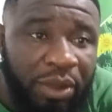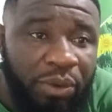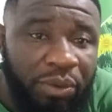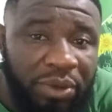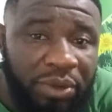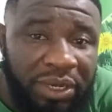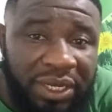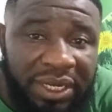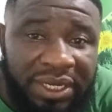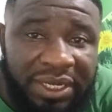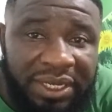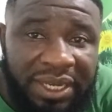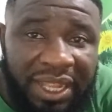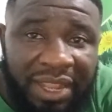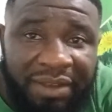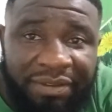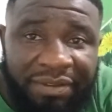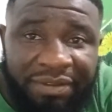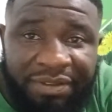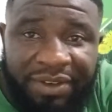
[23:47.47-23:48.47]
We learn
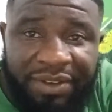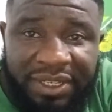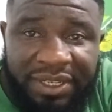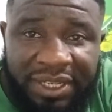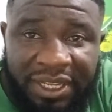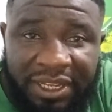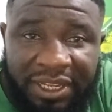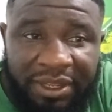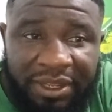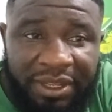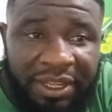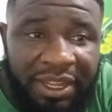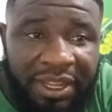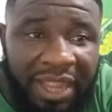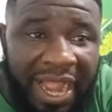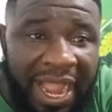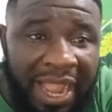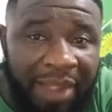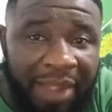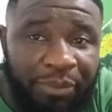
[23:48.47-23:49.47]
every day.
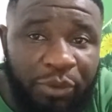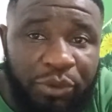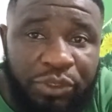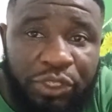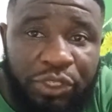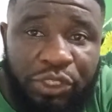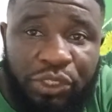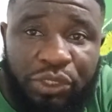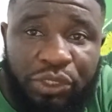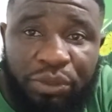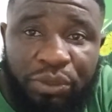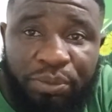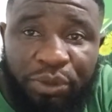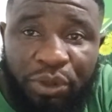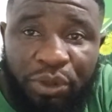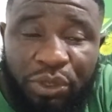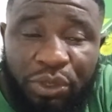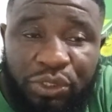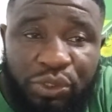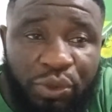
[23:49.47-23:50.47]
I am not teaching you
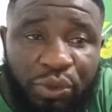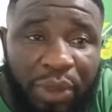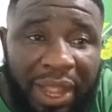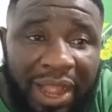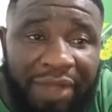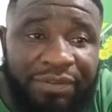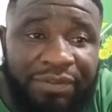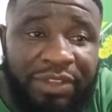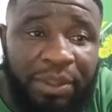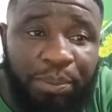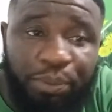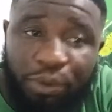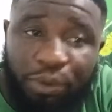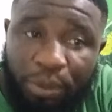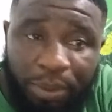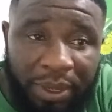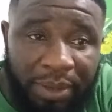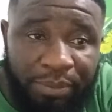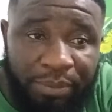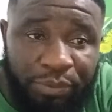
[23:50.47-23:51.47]
because you have the
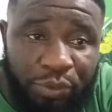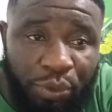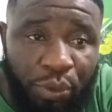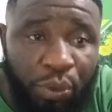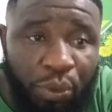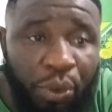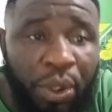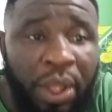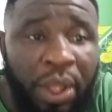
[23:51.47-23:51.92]
problem. No.